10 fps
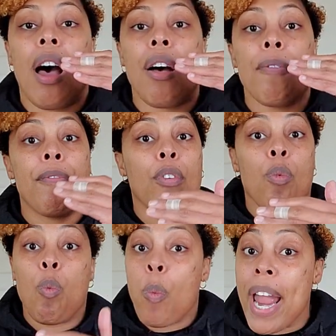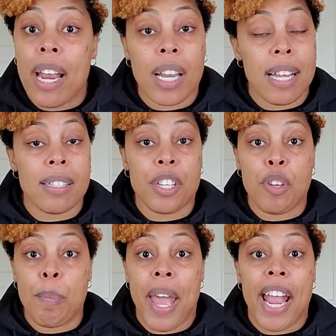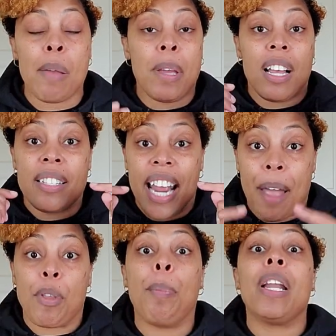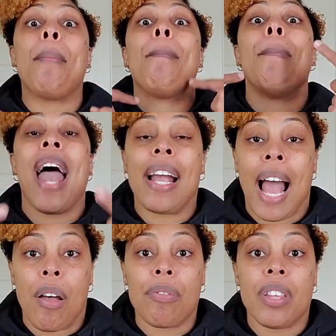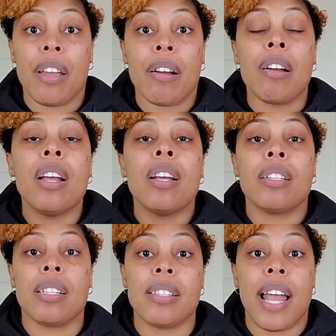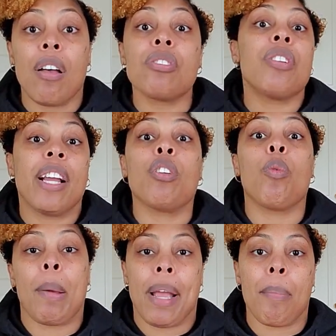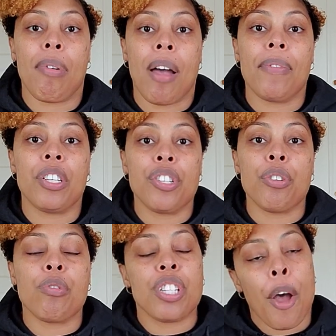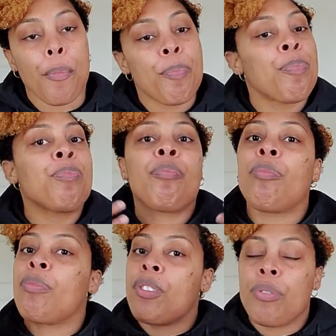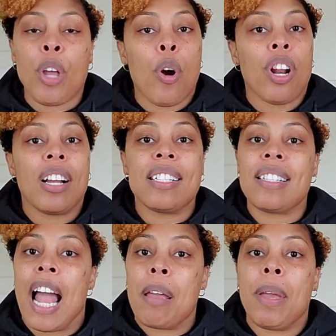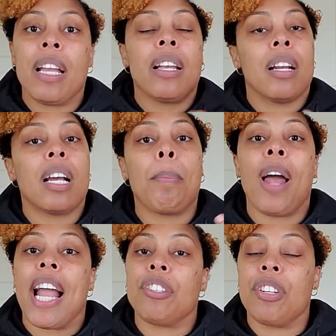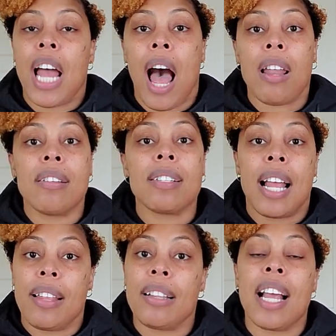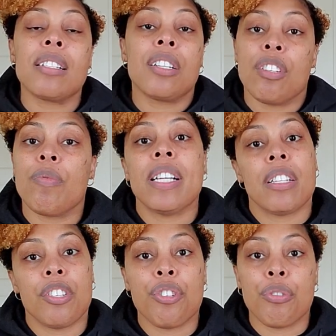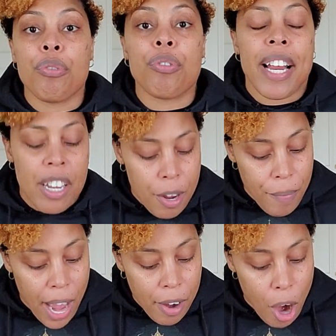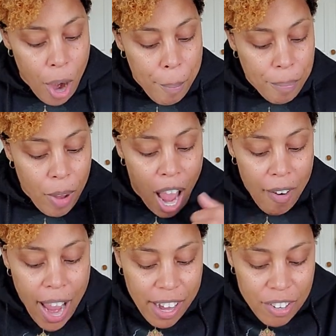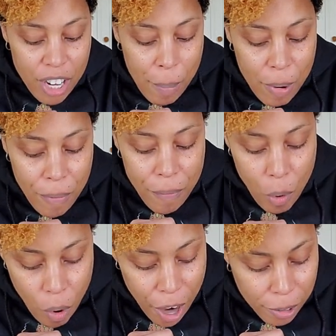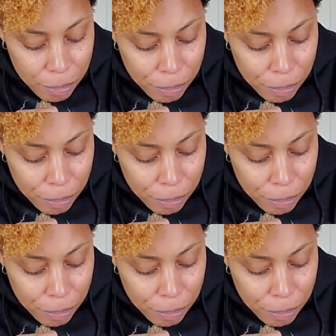for way less than you pay, because they have to put it back out there to sell, so they're going to want to make a profit too. So throw it on consignment, get a couple extra dollars, and I think that's a good reason to trade in your firearm. All right, number four.